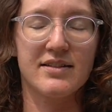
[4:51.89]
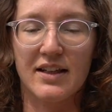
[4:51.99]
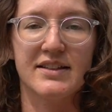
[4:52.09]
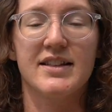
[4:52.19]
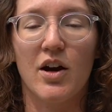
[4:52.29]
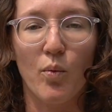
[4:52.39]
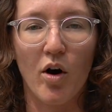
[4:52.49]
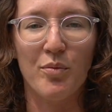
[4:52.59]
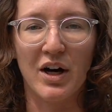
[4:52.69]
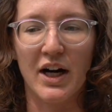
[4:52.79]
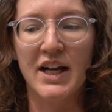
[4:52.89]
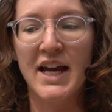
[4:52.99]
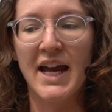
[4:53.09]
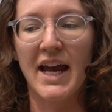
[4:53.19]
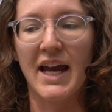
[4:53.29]
let's say a Walmart,
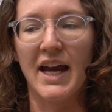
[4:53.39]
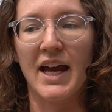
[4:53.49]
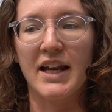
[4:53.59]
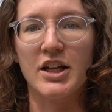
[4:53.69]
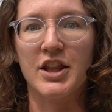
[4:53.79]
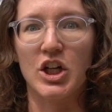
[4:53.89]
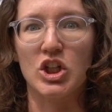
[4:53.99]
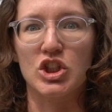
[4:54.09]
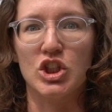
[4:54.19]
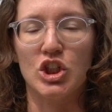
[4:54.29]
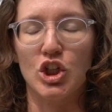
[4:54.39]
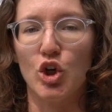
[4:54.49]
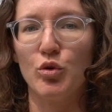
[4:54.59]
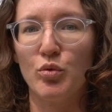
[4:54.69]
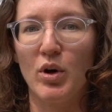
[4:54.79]
and there's
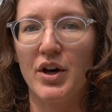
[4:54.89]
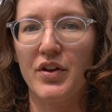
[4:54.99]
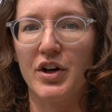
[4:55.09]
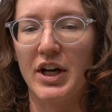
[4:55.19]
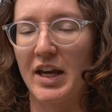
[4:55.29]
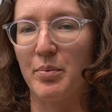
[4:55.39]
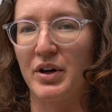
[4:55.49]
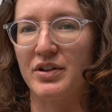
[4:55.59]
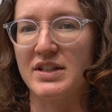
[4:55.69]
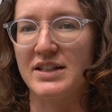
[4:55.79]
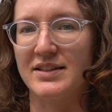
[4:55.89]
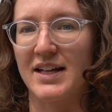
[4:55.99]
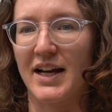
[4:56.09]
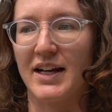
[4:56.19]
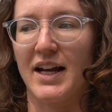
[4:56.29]
no other campers in
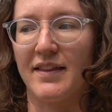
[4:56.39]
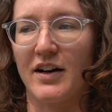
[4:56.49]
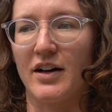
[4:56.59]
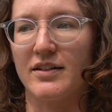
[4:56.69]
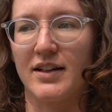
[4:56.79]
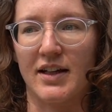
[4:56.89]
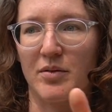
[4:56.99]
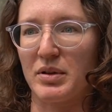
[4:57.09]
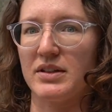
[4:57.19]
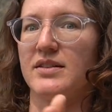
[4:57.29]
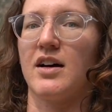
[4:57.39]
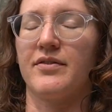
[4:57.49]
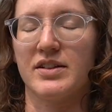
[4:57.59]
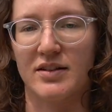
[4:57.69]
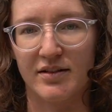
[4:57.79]
sight, and there's like a police
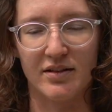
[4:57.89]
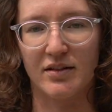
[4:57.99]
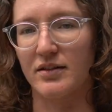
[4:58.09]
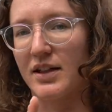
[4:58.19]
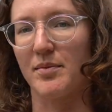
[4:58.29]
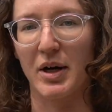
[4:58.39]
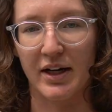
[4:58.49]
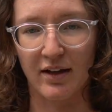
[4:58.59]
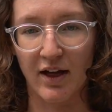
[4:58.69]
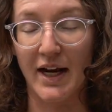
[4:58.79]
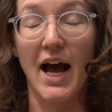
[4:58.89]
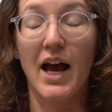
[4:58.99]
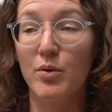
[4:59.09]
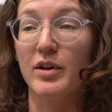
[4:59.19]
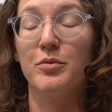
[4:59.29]
officer circling the parking lot,
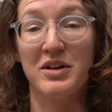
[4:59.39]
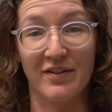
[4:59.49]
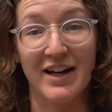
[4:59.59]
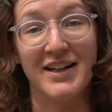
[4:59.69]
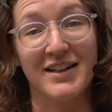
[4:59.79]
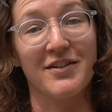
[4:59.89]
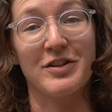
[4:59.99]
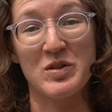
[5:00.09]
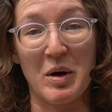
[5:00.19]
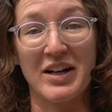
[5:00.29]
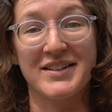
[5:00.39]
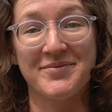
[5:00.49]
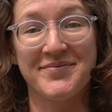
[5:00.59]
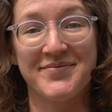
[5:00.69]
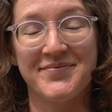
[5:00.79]
I will be finding a different spot.
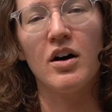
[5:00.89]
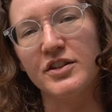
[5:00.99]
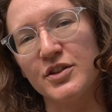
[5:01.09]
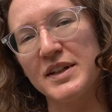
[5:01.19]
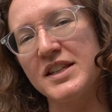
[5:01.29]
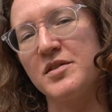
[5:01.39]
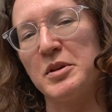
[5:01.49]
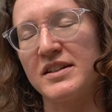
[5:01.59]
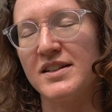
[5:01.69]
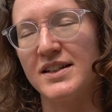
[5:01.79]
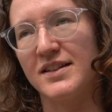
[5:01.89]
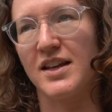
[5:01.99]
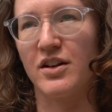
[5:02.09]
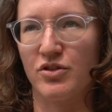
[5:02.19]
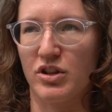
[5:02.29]
Also, with these businesses,
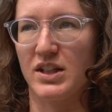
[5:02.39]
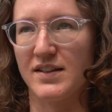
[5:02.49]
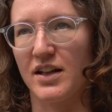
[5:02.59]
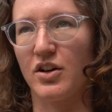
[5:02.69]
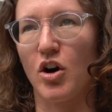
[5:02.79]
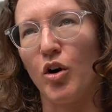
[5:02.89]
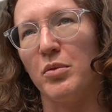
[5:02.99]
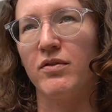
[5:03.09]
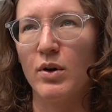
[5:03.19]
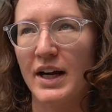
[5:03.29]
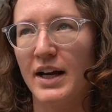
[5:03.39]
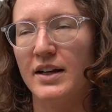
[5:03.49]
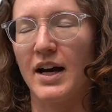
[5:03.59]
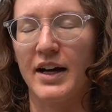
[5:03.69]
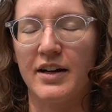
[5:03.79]
they usually say to call
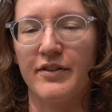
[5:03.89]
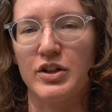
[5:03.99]
beforehand. I never